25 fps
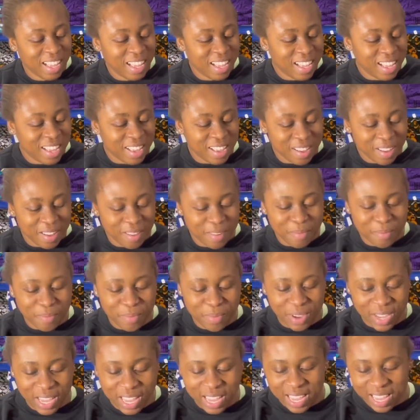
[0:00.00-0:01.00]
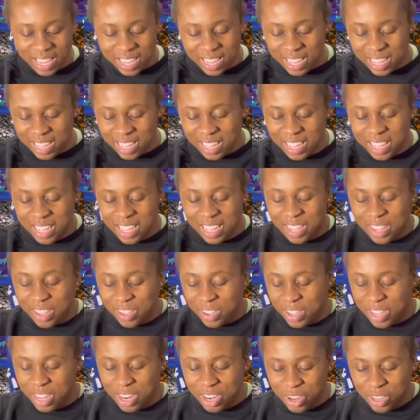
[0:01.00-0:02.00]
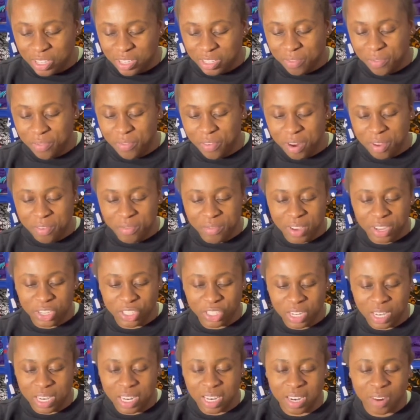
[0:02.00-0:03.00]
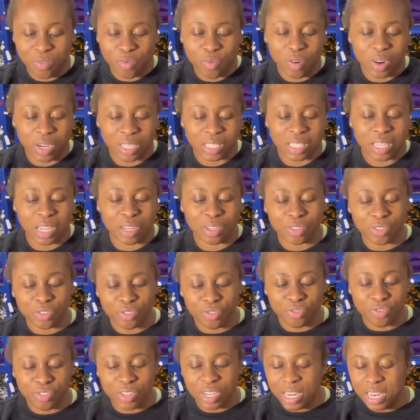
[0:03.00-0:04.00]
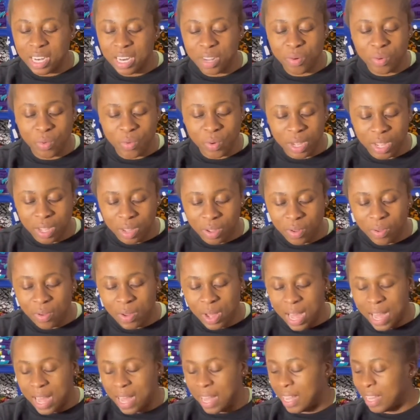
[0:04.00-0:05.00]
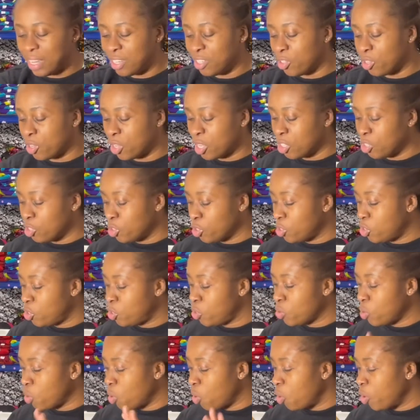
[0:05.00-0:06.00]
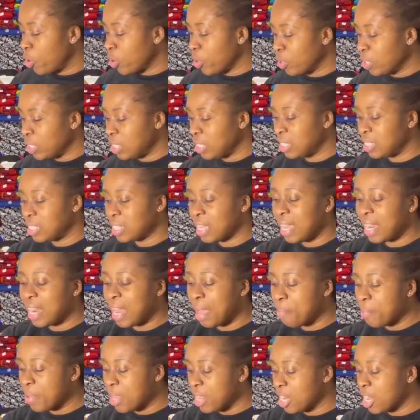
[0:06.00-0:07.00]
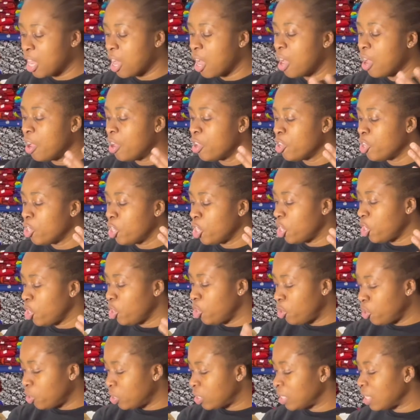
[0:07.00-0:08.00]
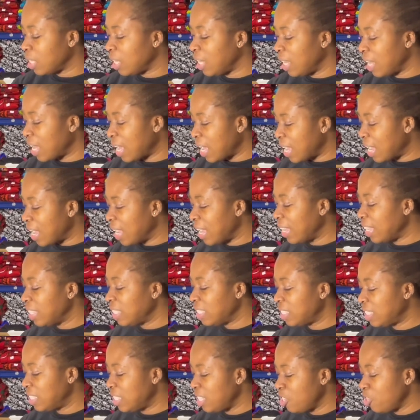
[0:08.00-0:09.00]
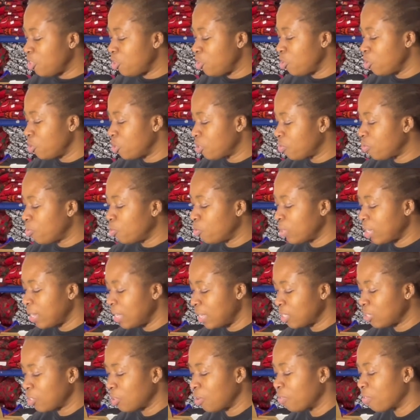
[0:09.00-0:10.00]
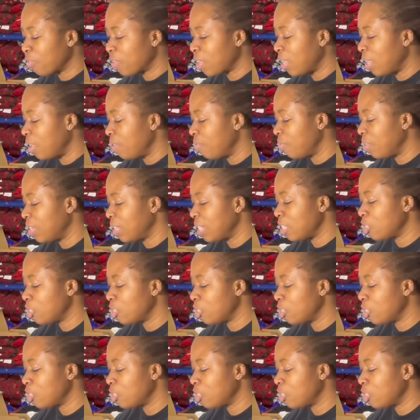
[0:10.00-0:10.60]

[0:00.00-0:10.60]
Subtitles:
But yeah, you can use the free version and it works out really well, and you can just do all your design. I mean, utilize the usefulness of Canva.